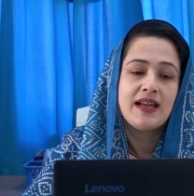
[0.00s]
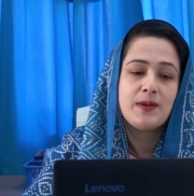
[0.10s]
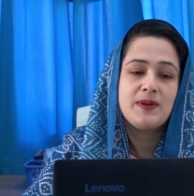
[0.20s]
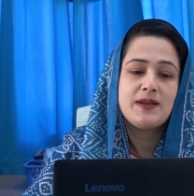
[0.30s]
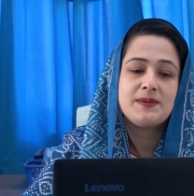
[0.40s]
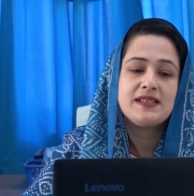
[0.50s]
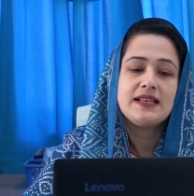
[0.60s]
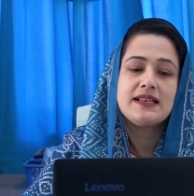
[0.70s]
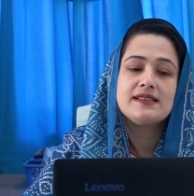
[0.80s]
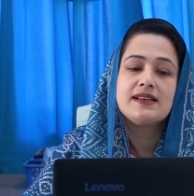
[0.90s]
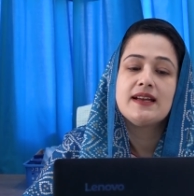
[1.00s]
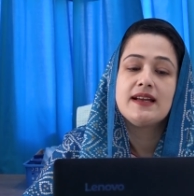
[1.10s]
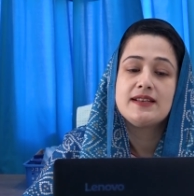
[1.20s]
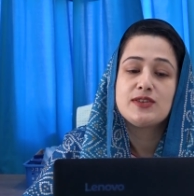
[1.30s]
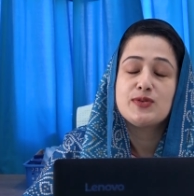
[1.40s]
Epilepsy is a
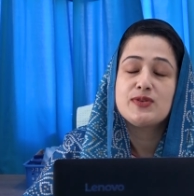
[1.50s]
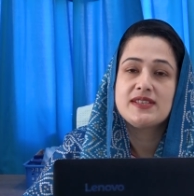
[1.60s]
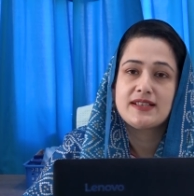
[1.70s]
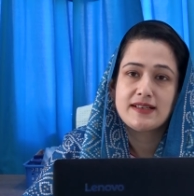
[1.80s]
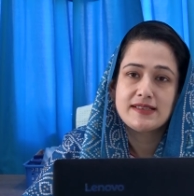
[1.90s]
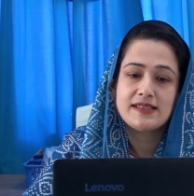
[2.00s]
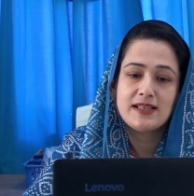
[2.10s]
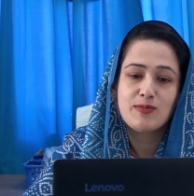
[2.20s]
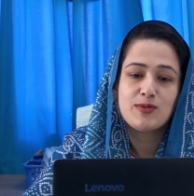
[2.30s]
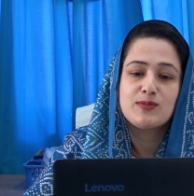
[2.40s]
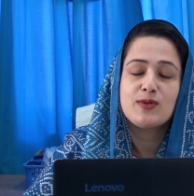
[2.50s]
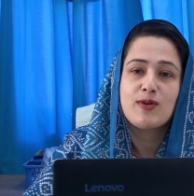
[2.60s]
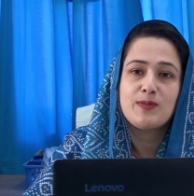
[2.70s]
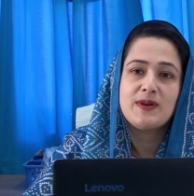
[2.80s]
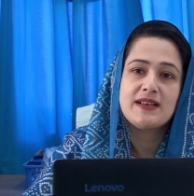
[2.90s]
heterogeneous symptom
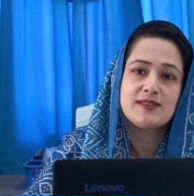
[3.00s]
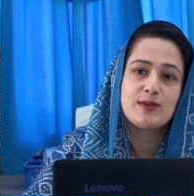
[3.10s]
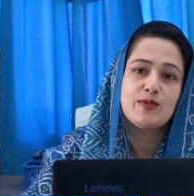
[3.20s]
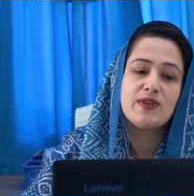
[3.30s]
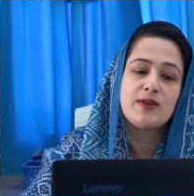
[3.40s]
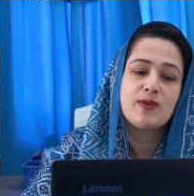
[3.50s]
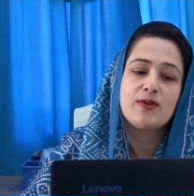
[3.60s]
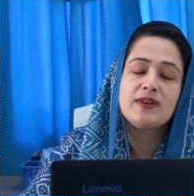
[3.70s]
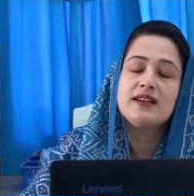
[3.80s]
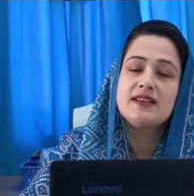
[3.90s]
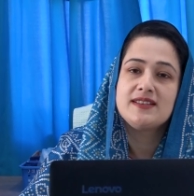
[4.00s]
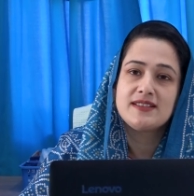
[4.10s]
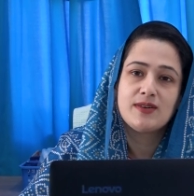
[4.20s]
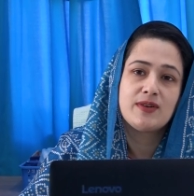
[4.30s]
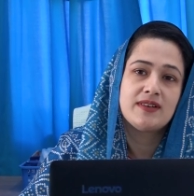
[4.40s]
complex of a chronic
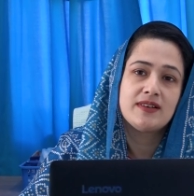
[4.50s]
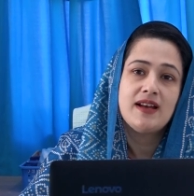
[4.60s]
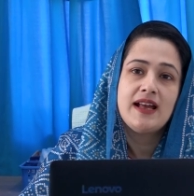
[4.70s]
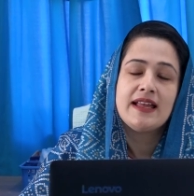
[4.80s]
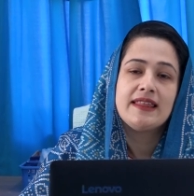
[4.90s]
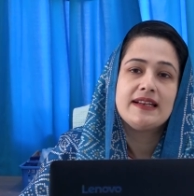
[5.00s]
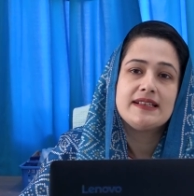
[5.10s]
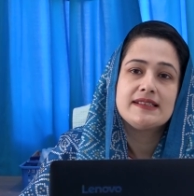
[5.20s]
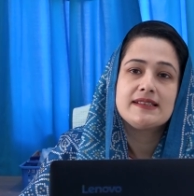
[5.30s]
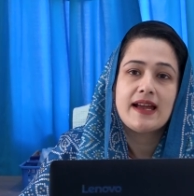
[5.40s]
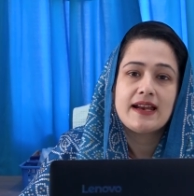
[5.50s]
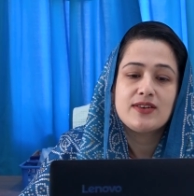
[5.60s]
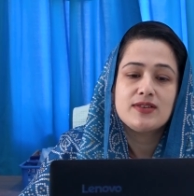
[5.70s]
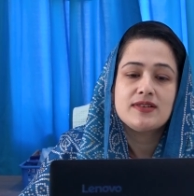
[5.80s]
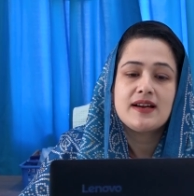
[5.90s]
disorder that is
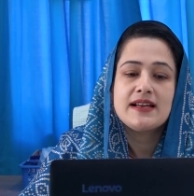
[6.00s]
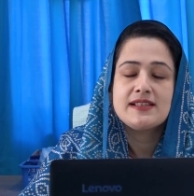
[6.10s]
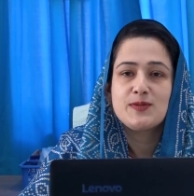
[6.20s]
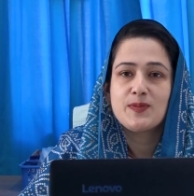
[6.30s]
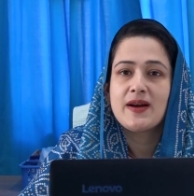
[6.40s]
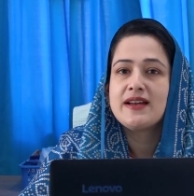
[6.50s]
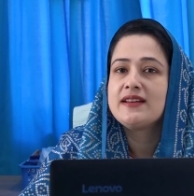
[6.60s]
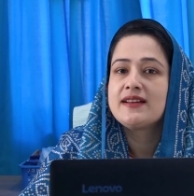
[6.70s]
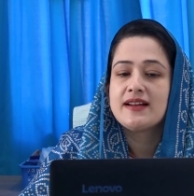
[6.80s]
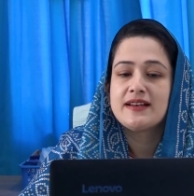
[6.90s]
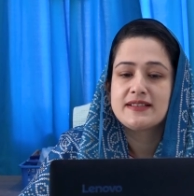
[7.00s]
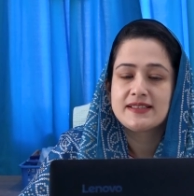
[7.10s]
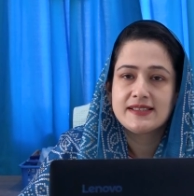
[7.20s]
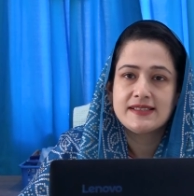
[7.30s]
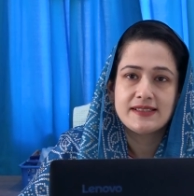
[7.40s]
characterized by recurrent
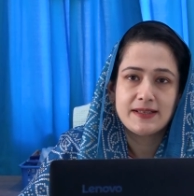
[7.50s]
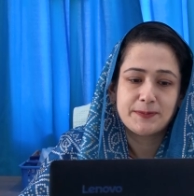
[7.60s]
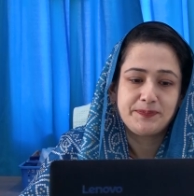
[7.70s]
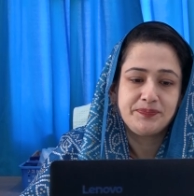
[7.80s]
seizure.